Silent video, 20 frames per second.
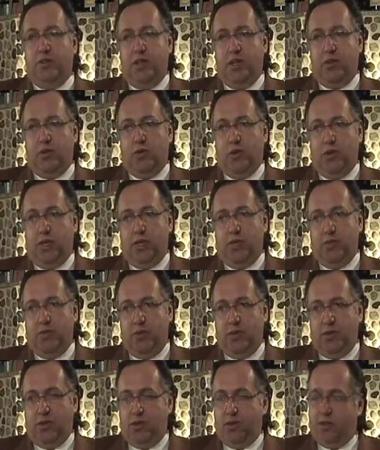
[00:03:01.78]
very quickly
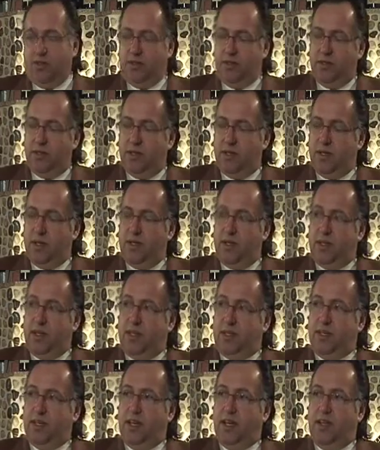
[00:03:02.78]
because
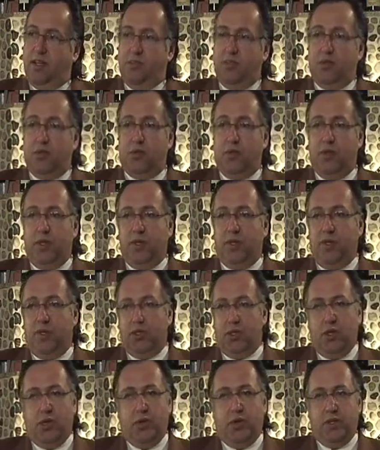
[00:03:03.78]
the time between the
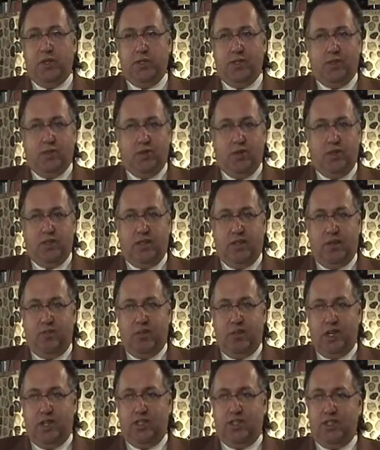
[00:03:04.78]
showings is not that
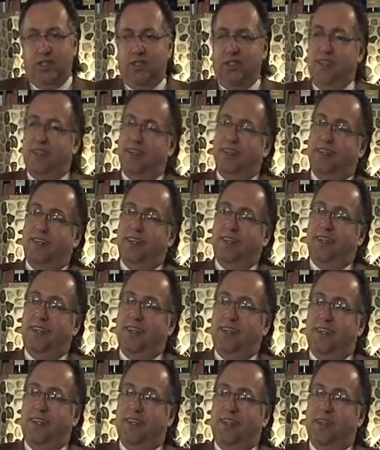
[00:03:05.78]
much.
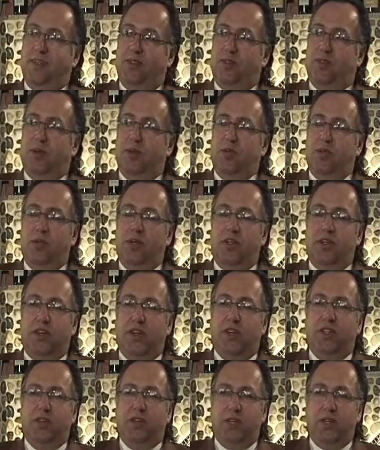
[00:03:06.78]
Uh, so we're
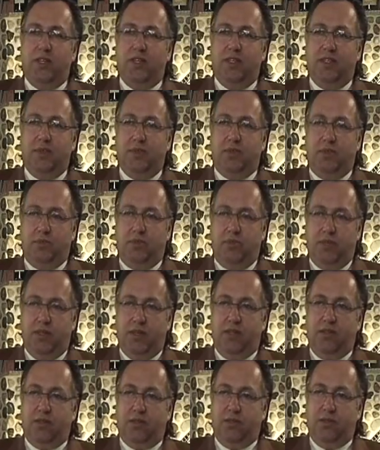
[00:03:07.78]
getting ready and
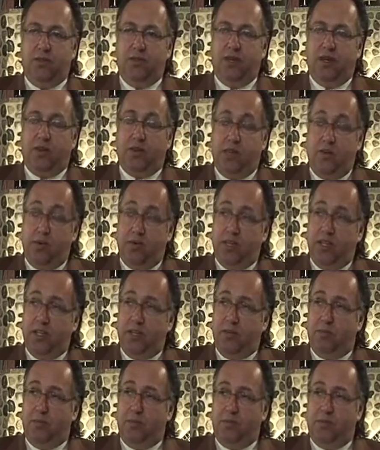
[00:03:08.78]
prepared to
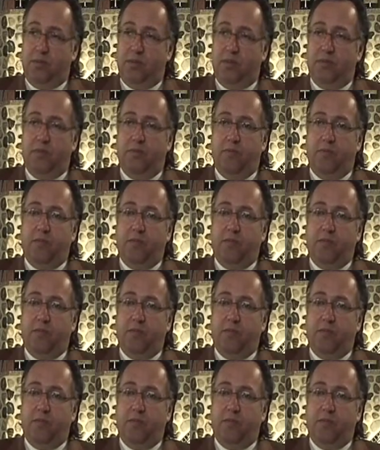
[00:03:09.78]
accommodate the people.